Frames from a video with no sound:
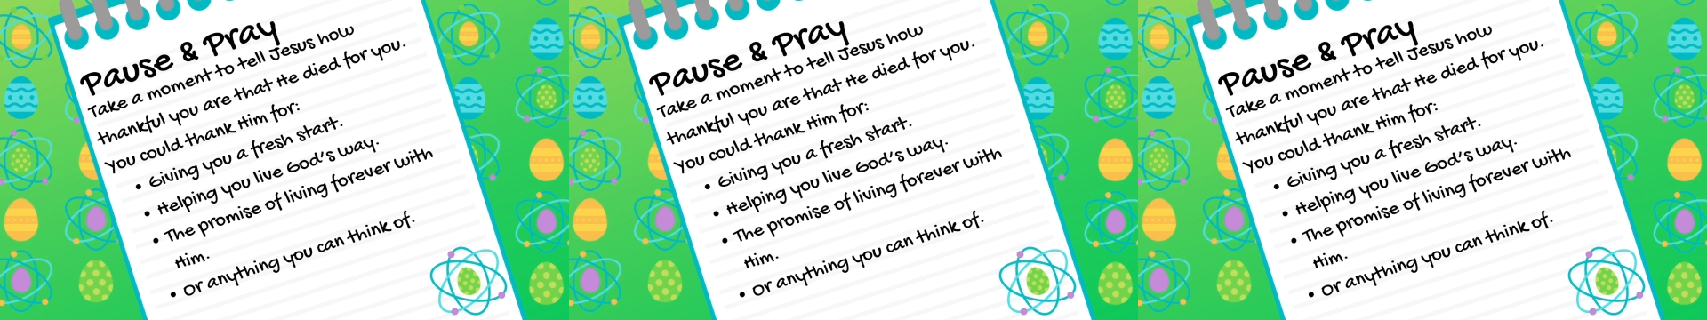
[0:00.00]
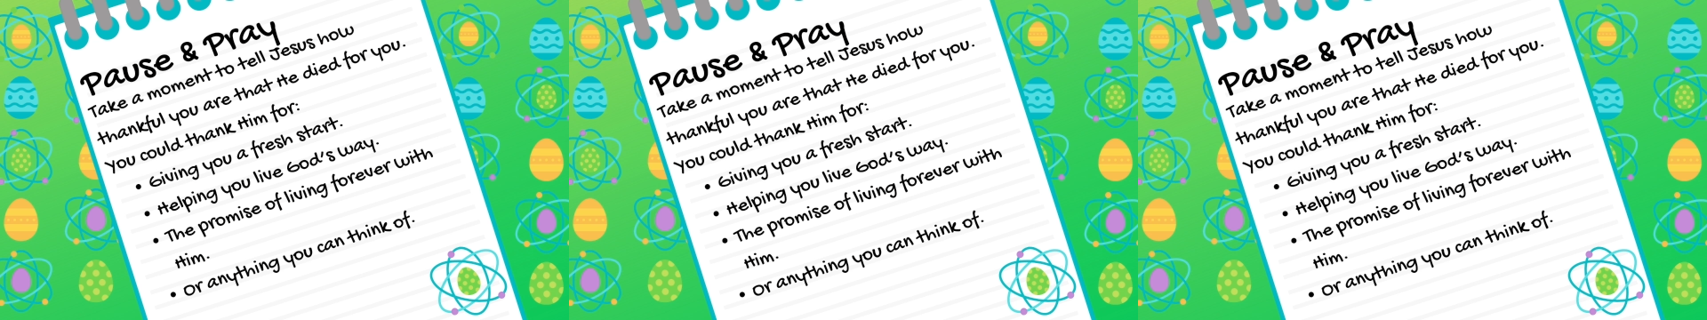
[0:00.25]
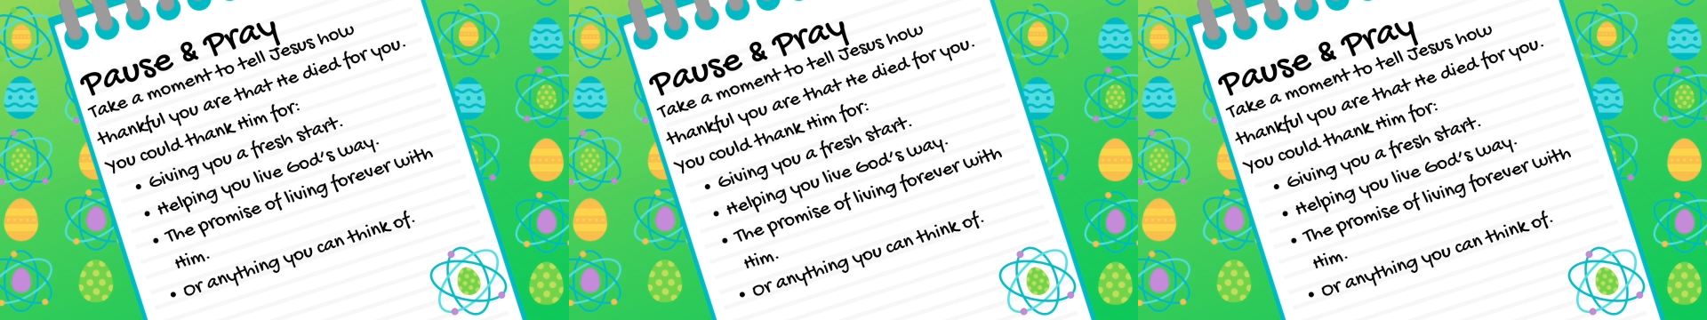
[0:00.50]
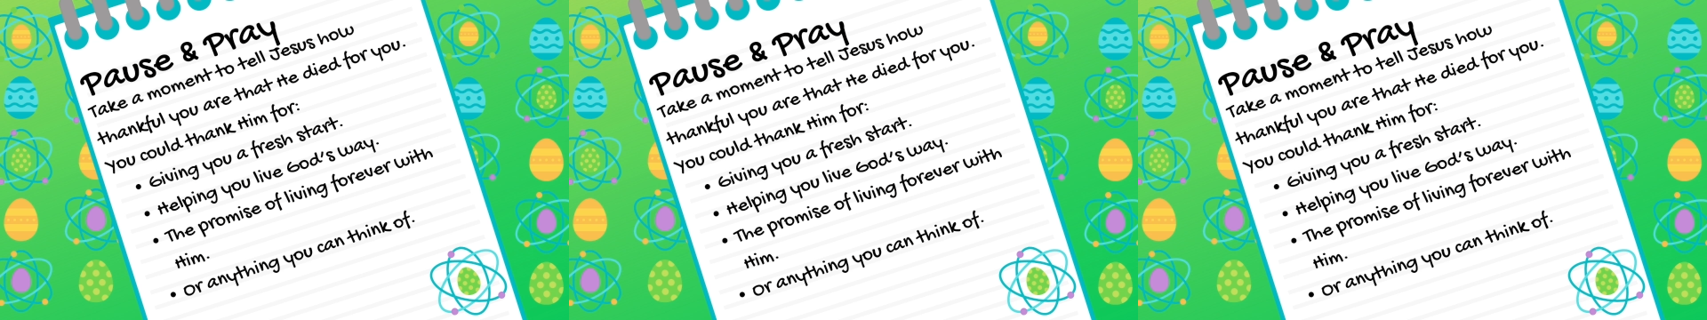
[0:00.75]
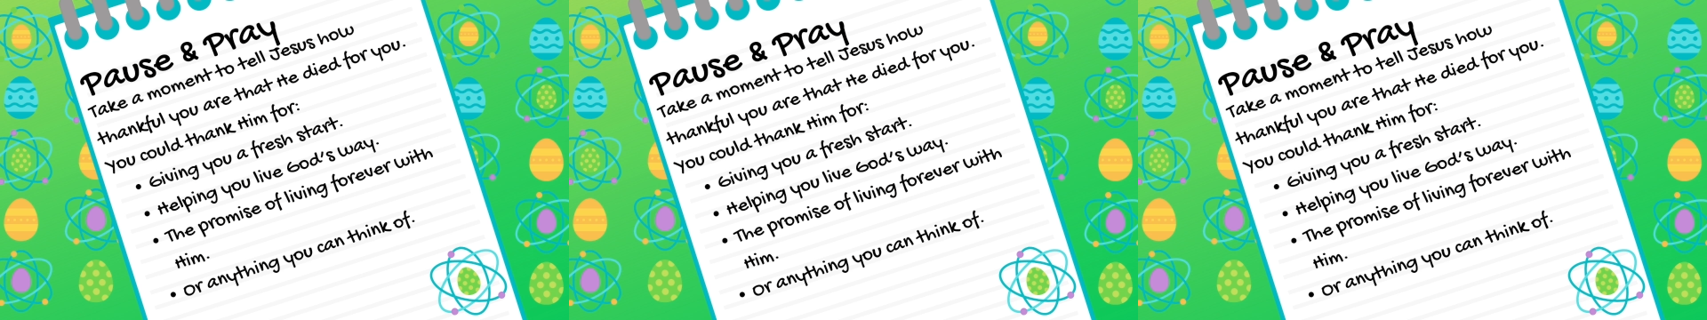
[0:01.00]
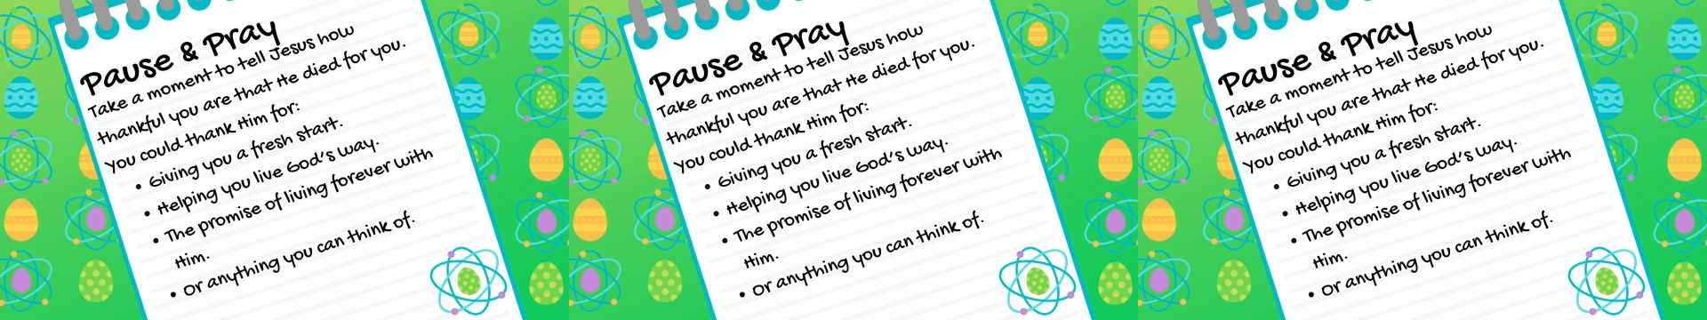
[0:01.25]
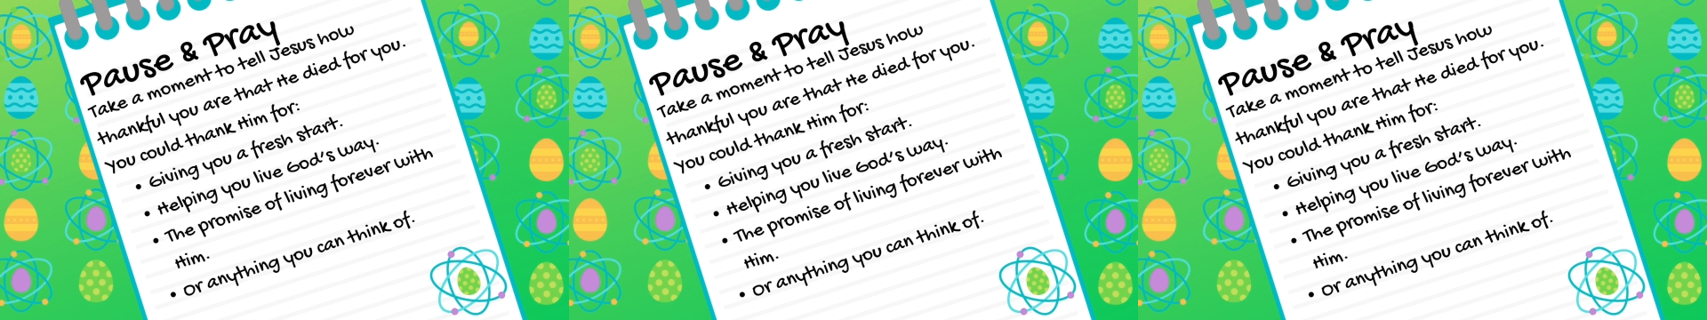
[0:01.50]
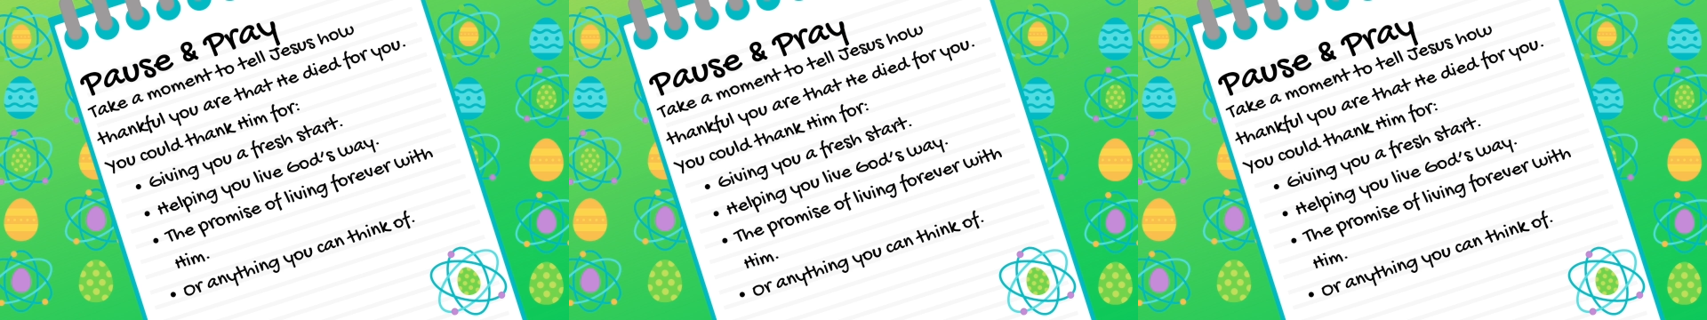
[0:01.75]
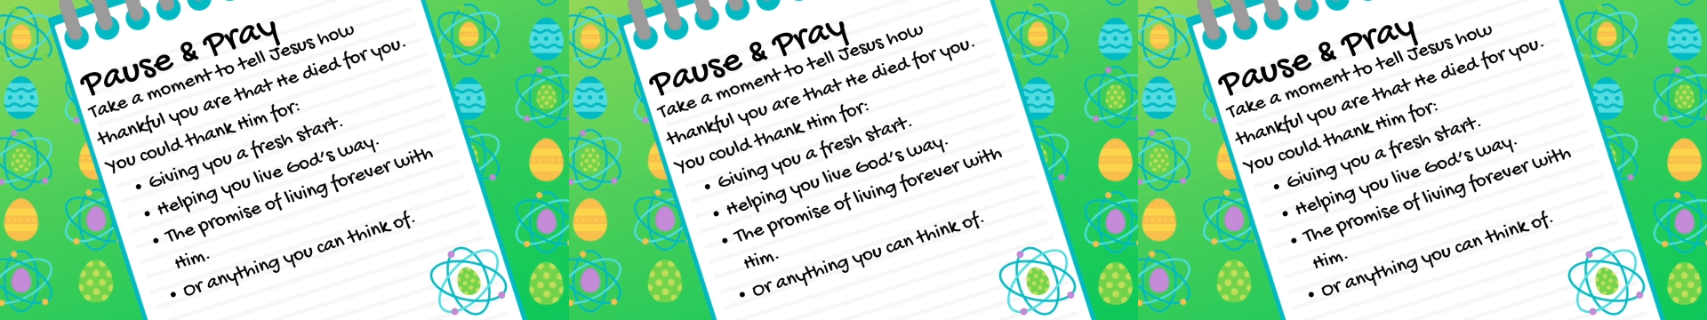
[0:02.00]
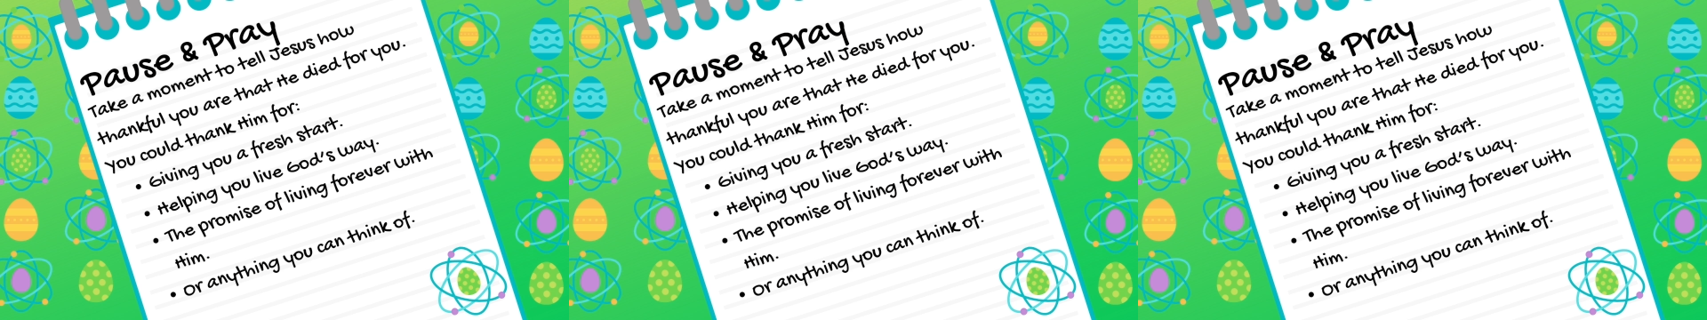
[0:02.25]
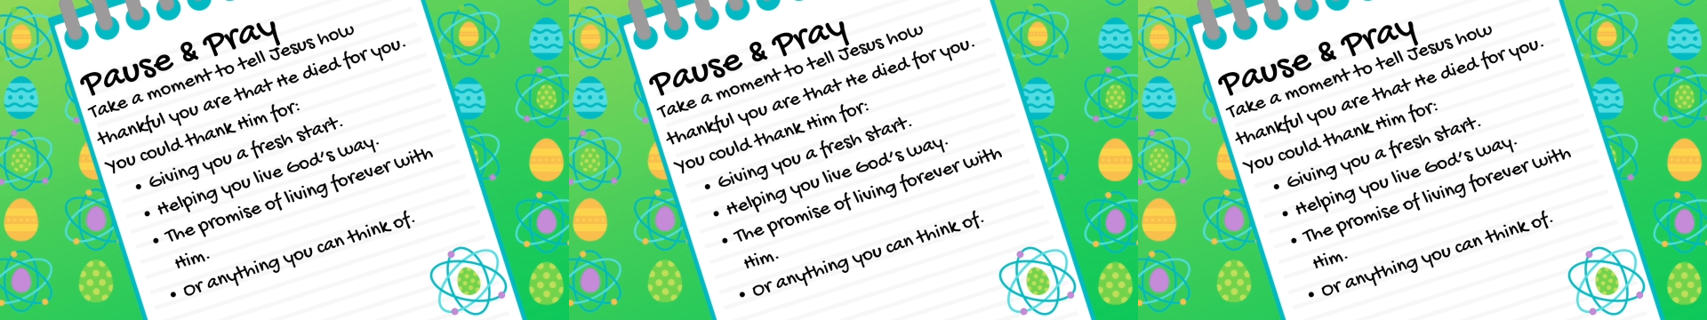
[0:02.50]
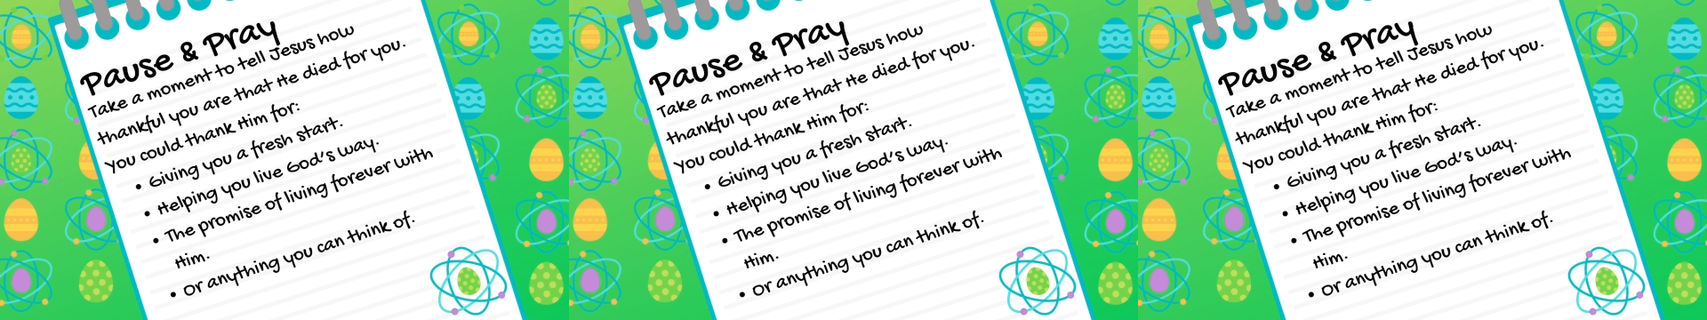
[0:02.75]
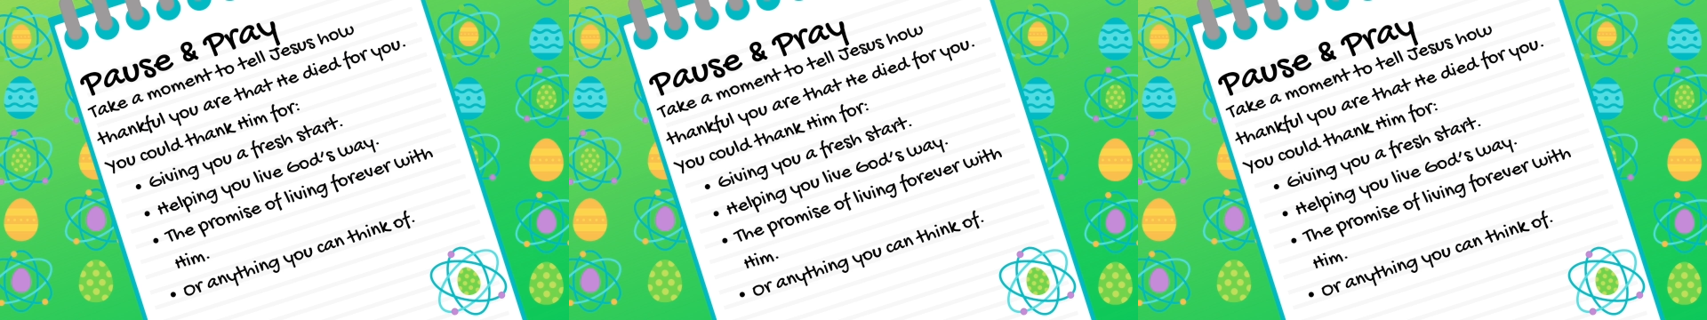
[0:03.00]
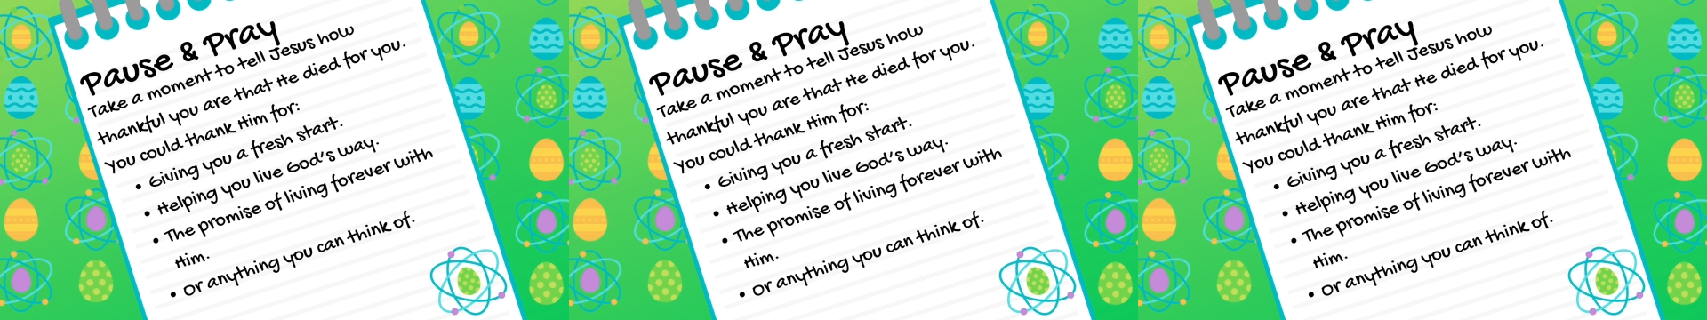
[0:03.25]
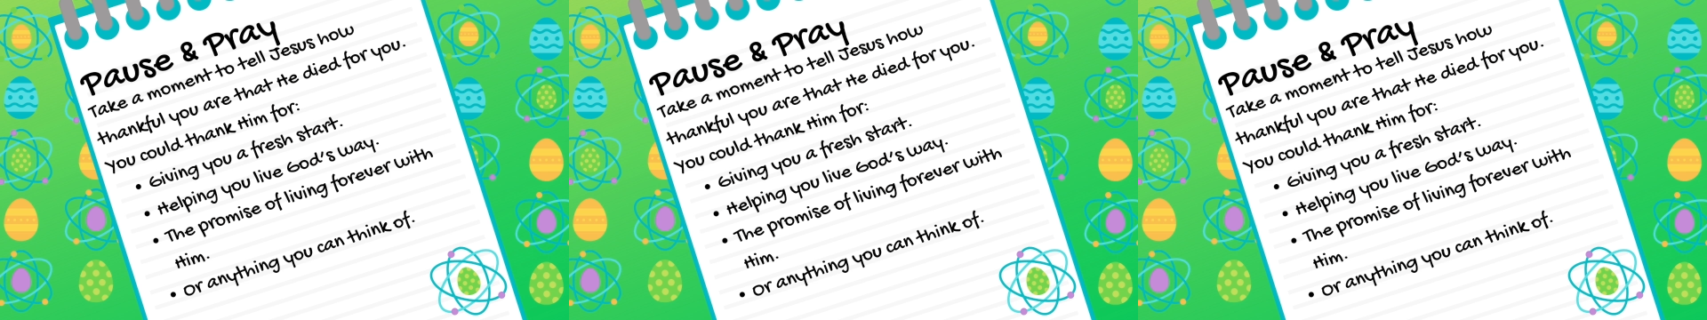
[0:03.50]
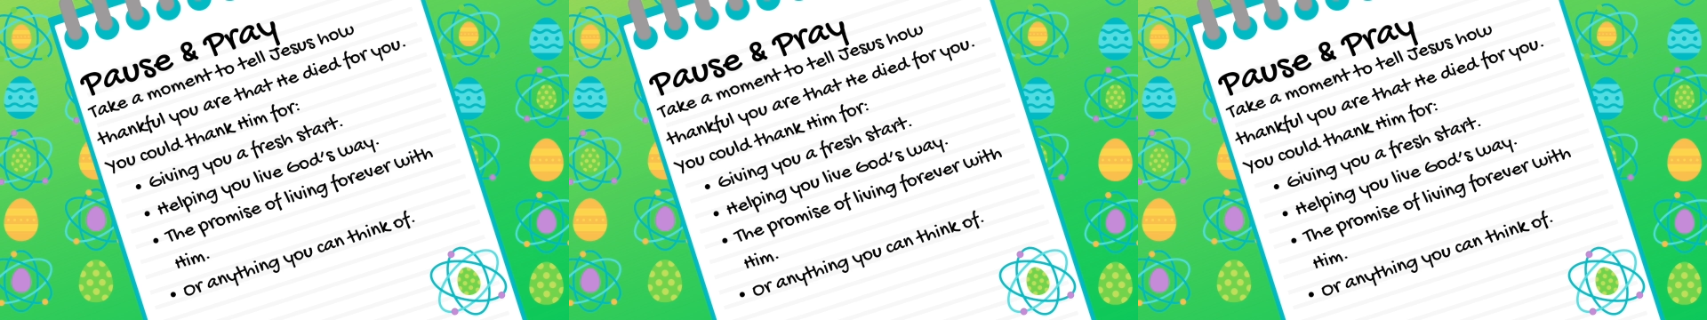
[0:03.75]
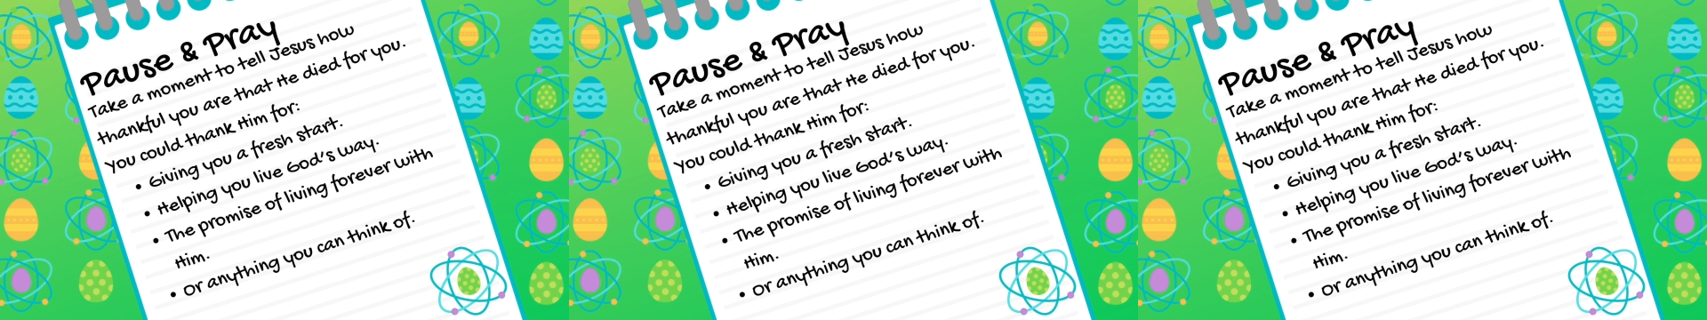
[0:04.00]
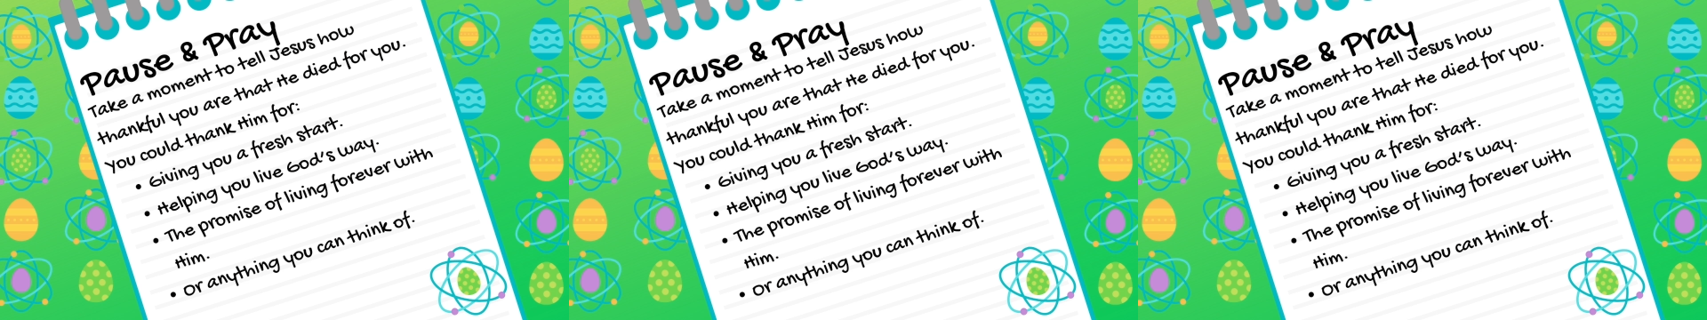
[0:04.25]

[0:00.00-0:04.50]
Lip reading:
[unreadable: no face in view]